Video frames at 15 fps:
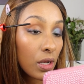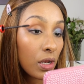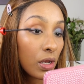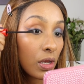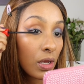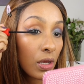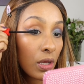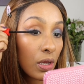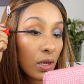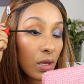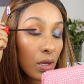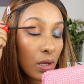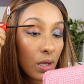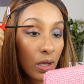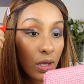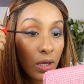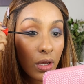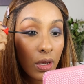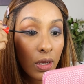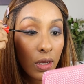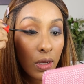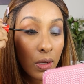
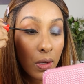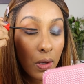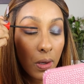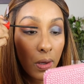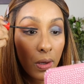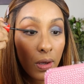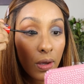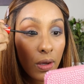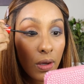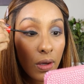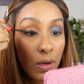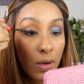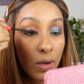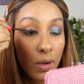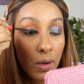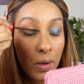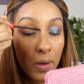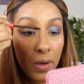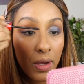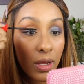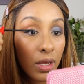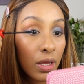
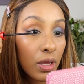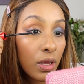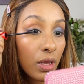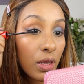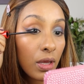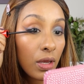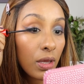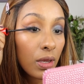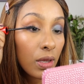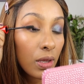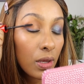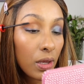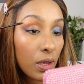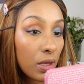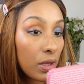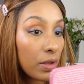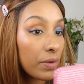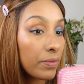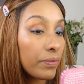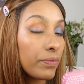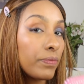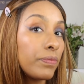
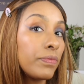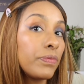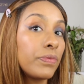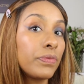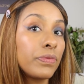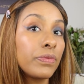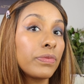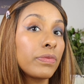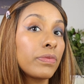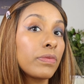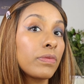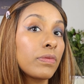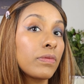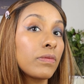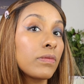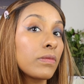No one is speaking in this clip.